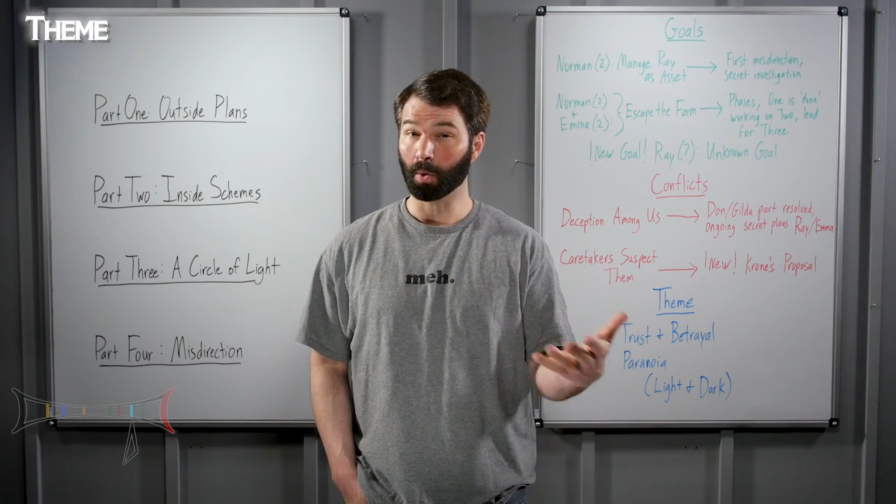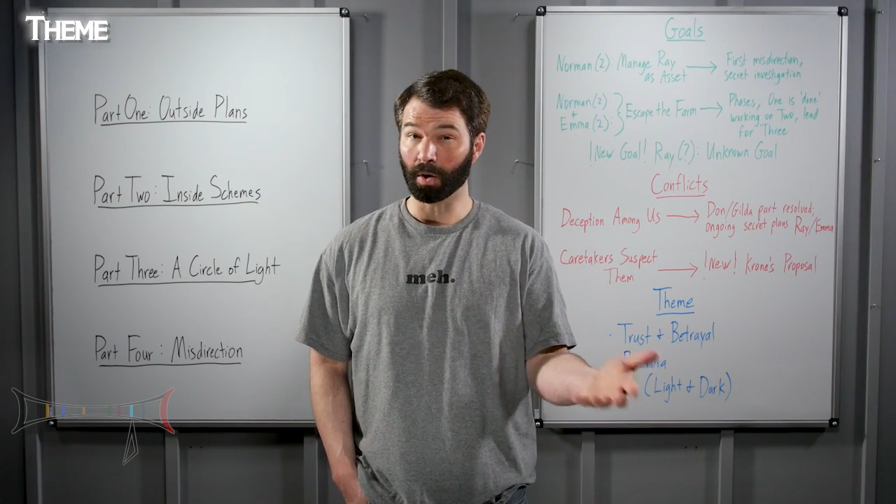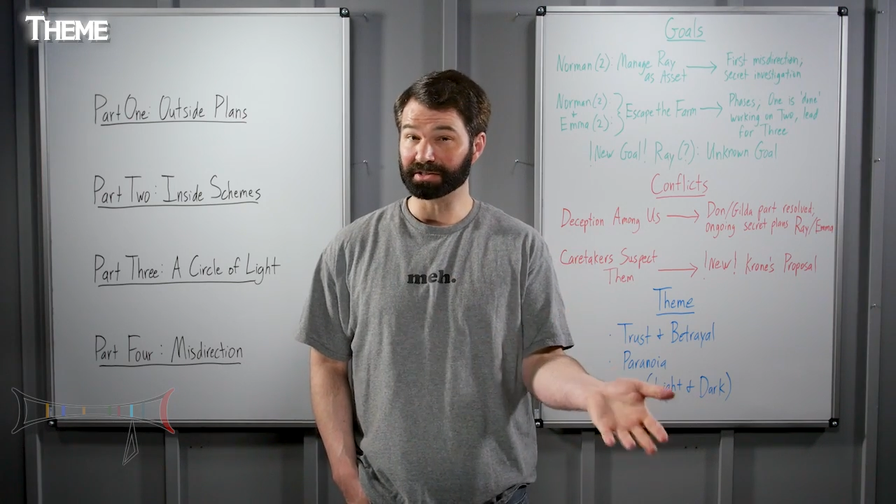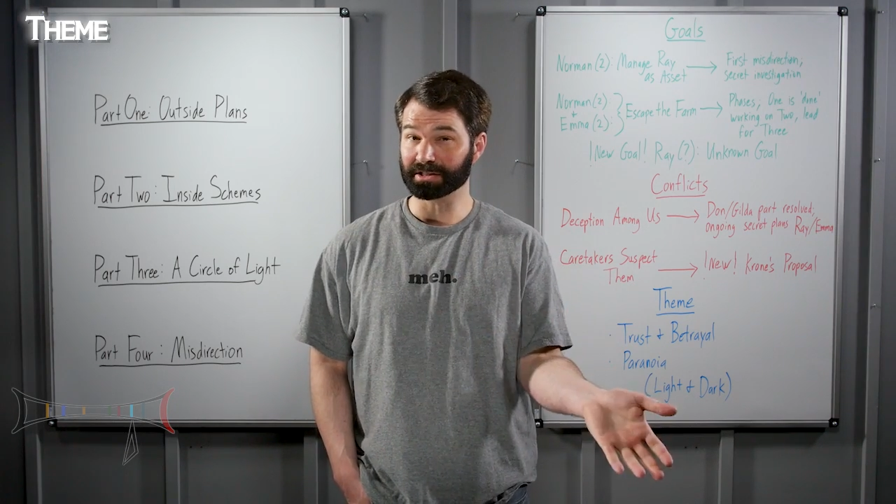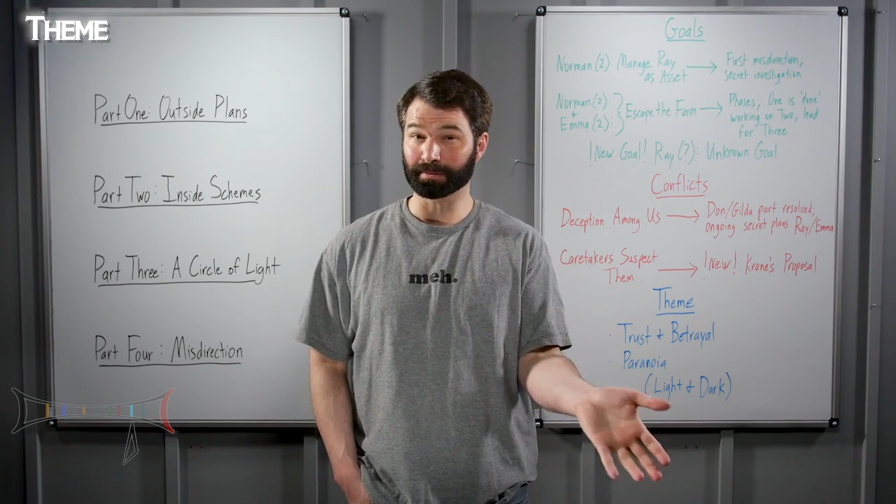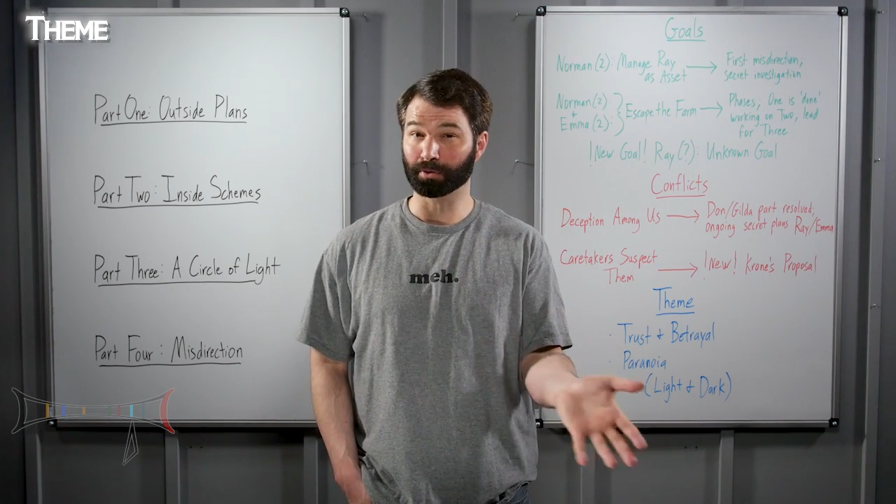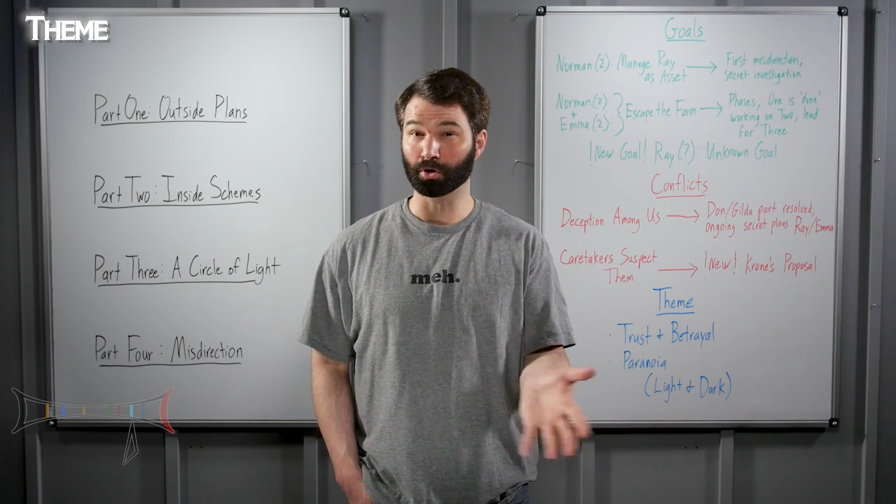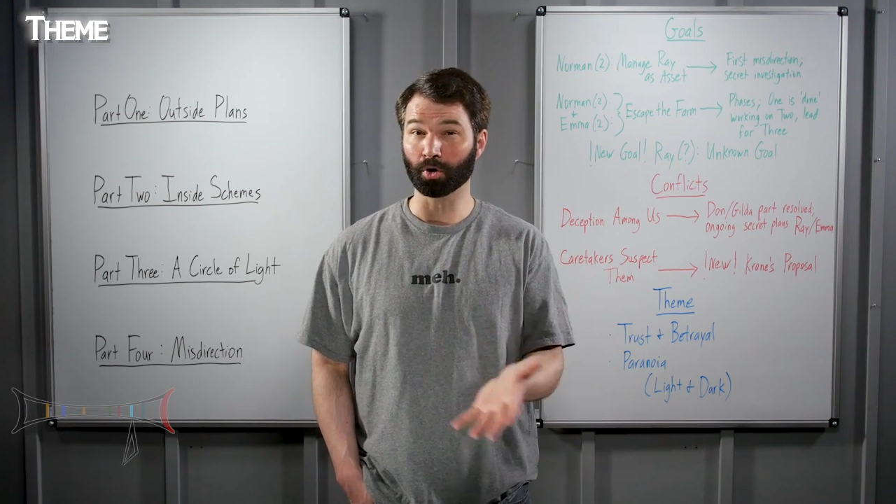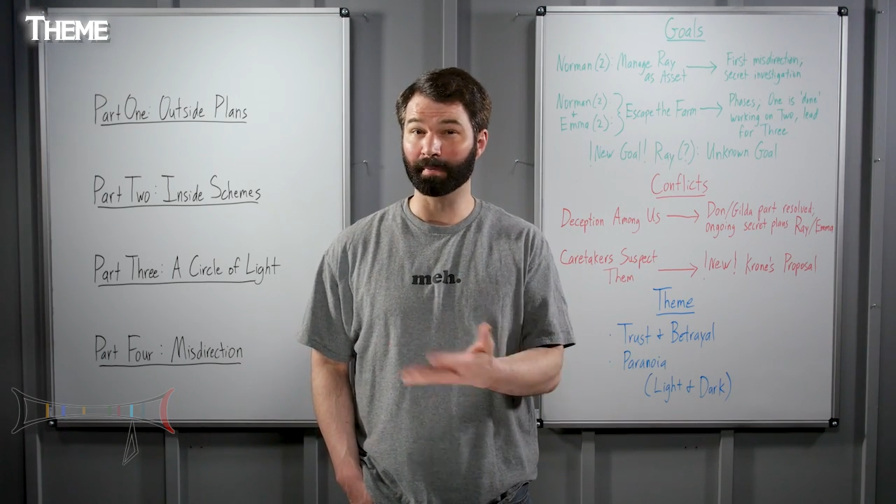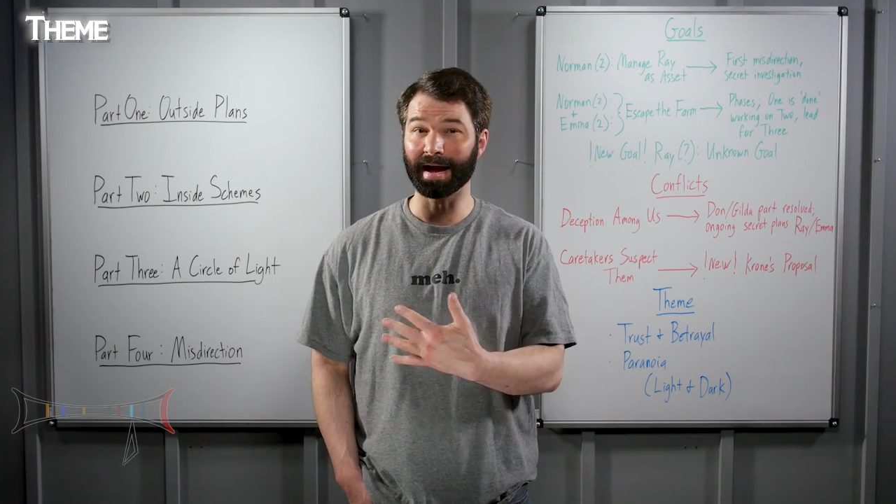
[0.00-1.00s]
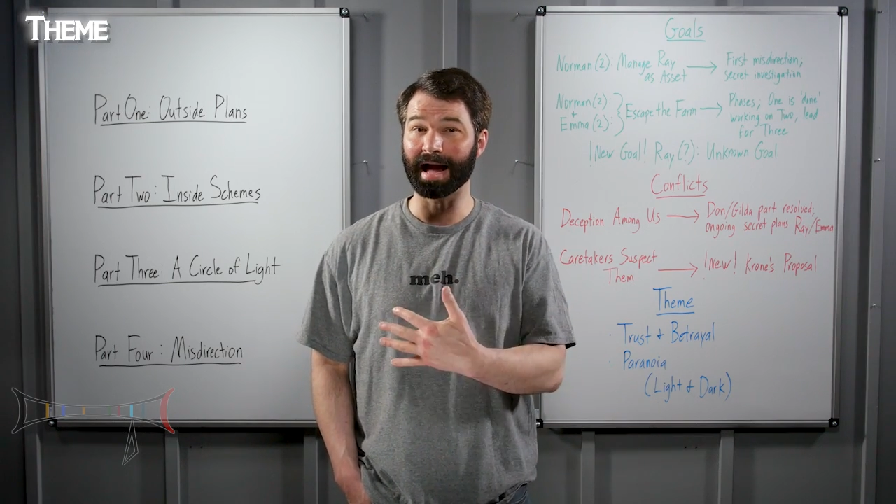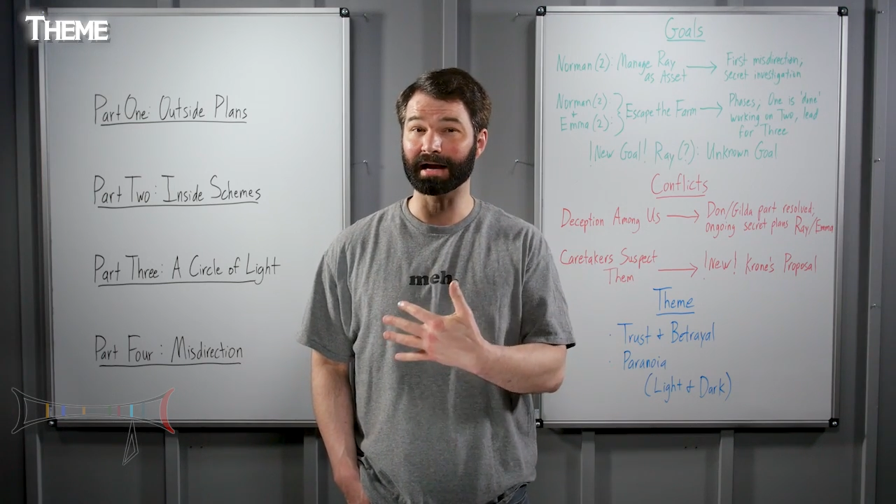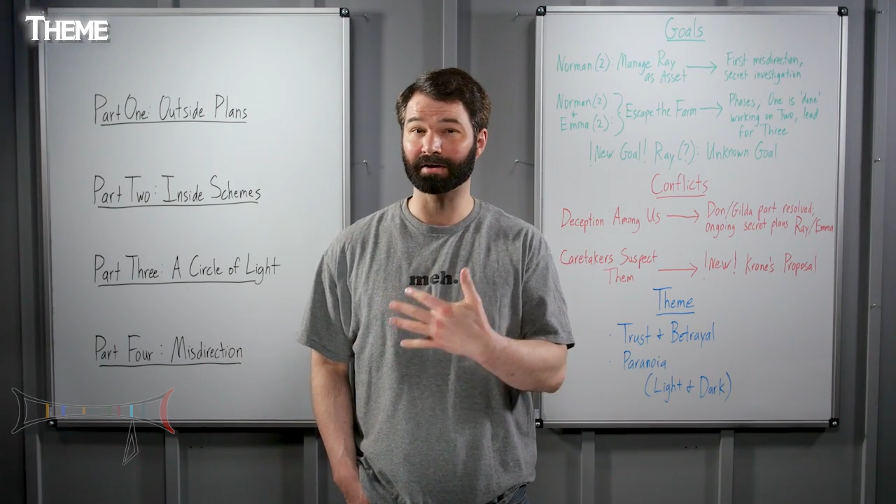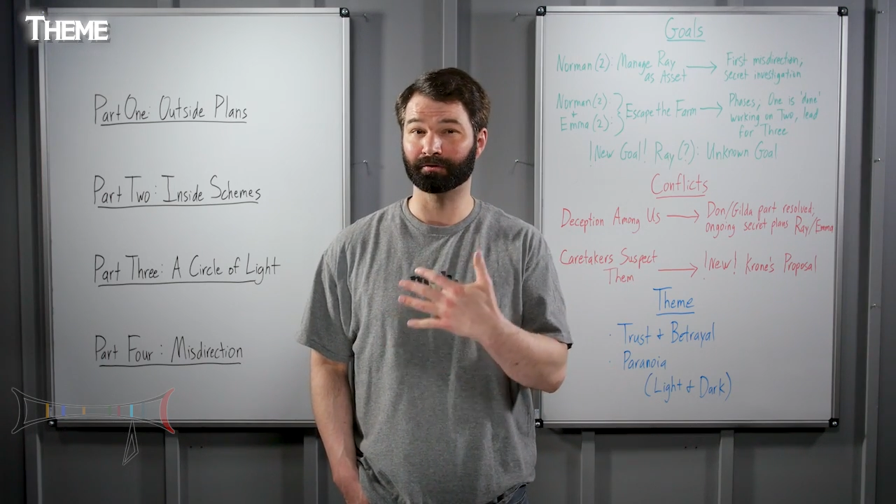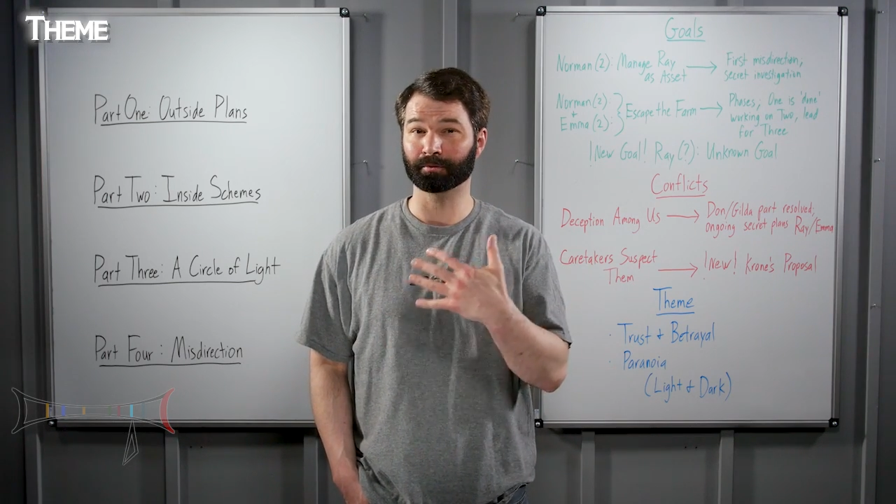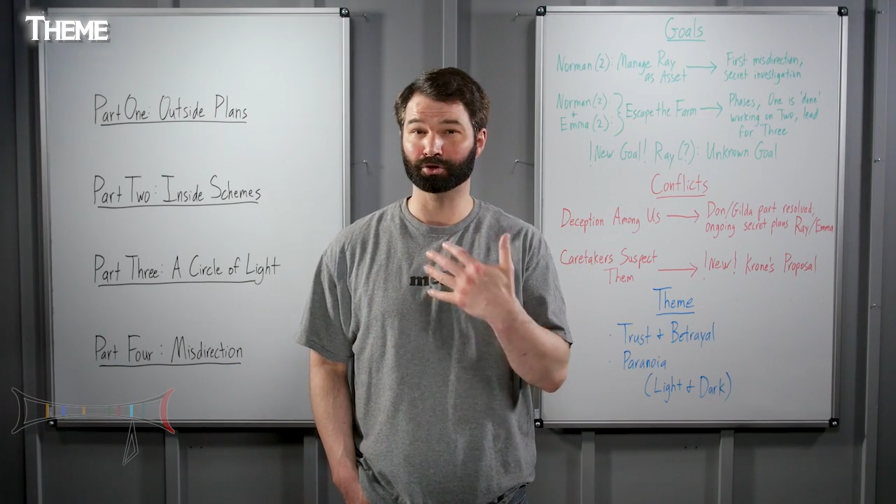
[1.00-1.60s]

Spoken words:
wanting to pull back from